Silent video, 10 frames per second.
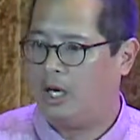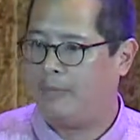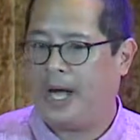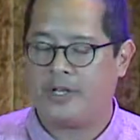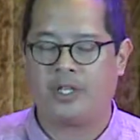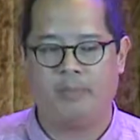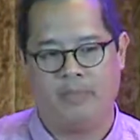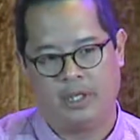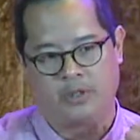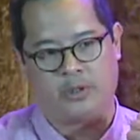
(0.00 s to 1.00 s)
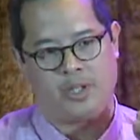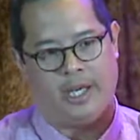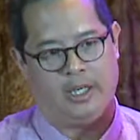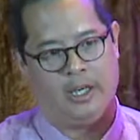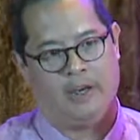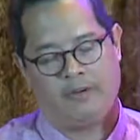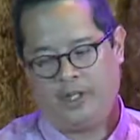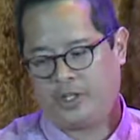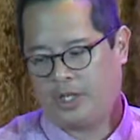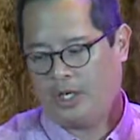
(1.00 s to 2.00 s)
passing bills was not enough. And
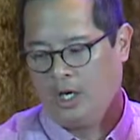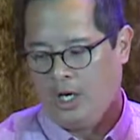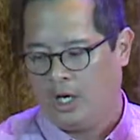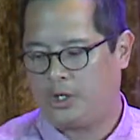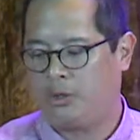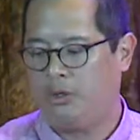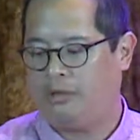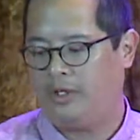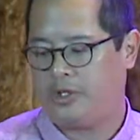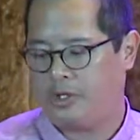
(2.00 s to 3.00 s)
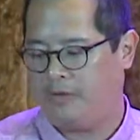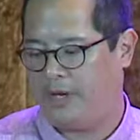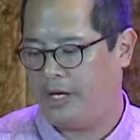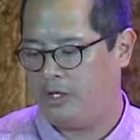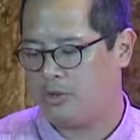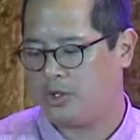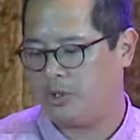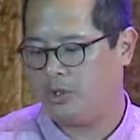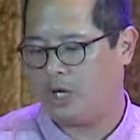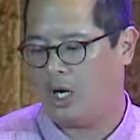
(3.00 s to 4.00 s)
he said, a true revolution of values will
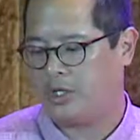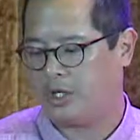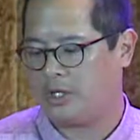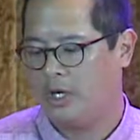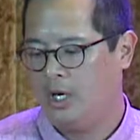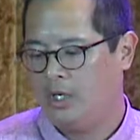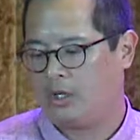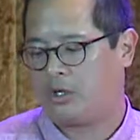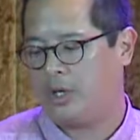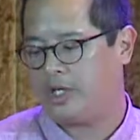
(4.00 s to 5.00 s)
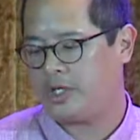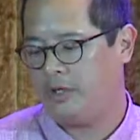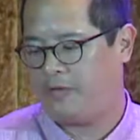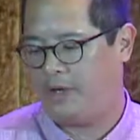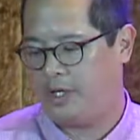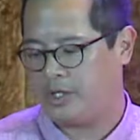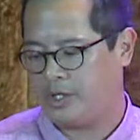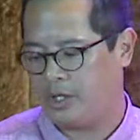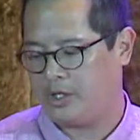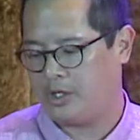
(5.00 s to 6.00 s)
soon cause us to question the fairness and
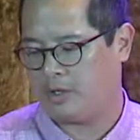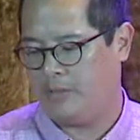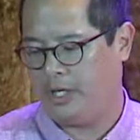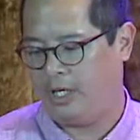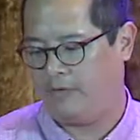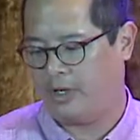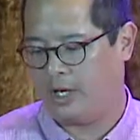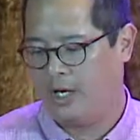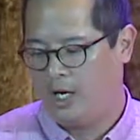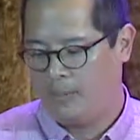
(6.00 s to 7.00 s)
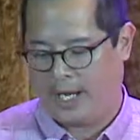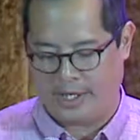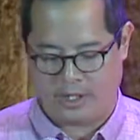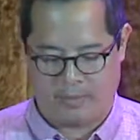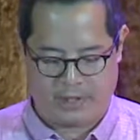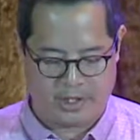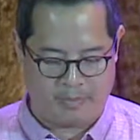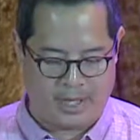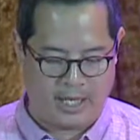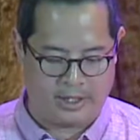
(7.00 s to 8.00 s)
justice of many of our past and
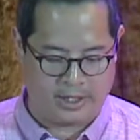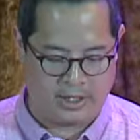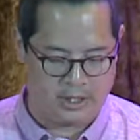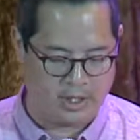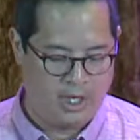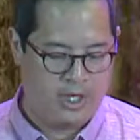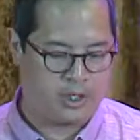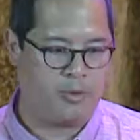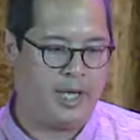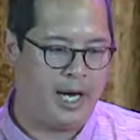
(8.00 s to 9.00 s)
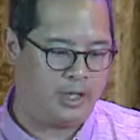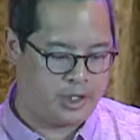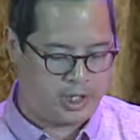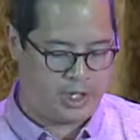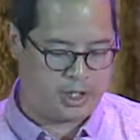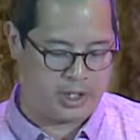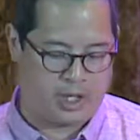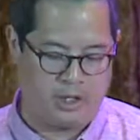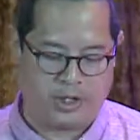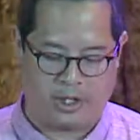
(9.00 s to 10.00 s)
present policies. So we had to change the
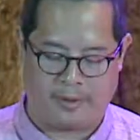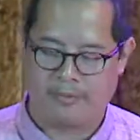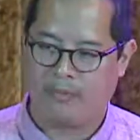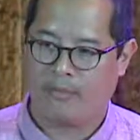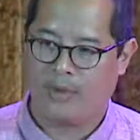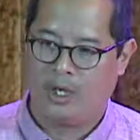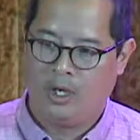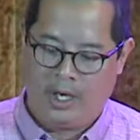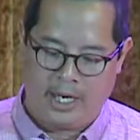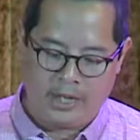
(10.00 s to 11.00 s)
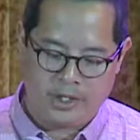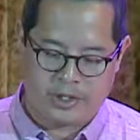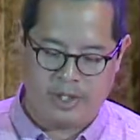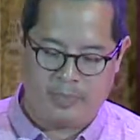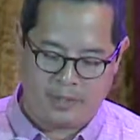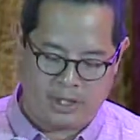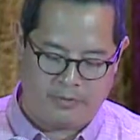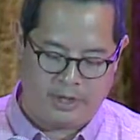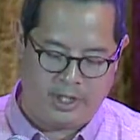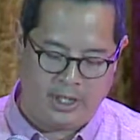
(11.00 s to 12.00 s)
culture. And at its deepest
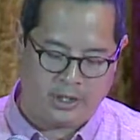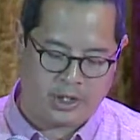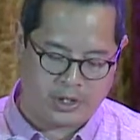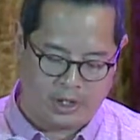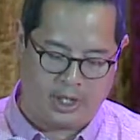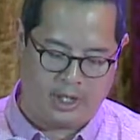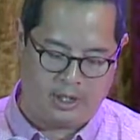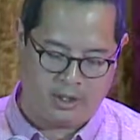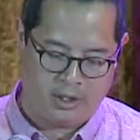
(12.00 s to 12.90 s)
level, he understood